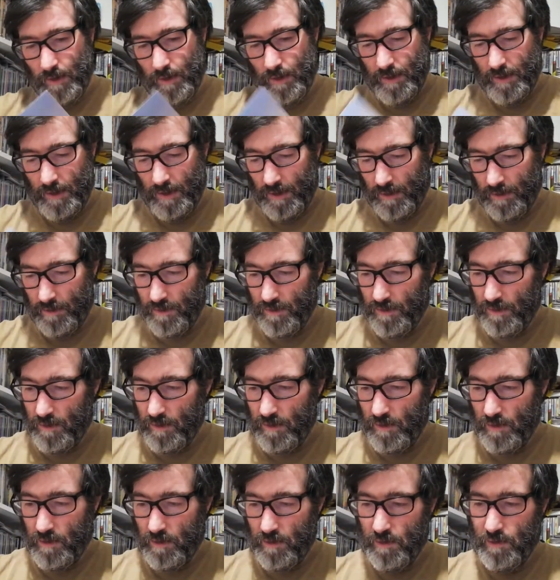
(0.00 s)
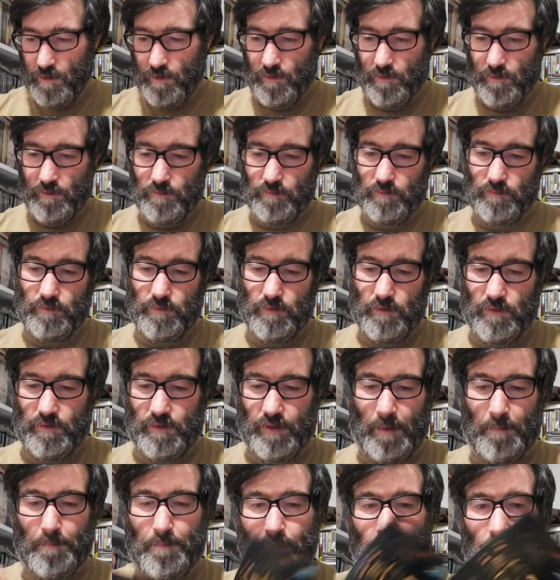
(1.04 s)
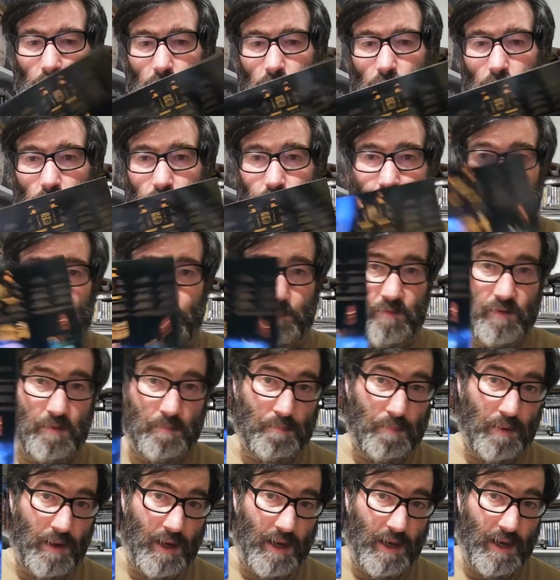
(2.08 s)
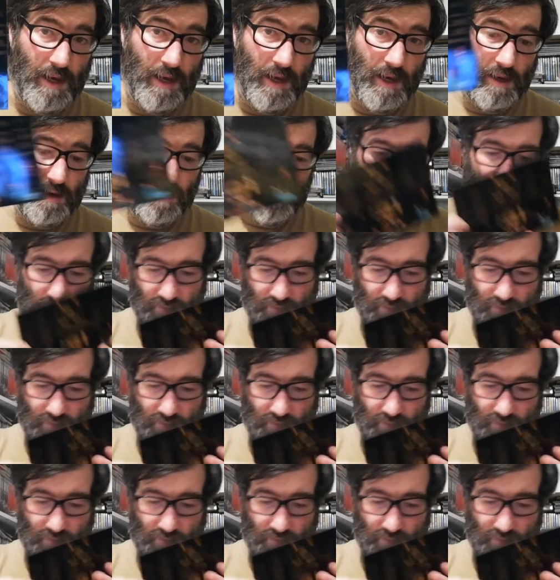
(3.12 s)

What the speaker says: another temple from Japan.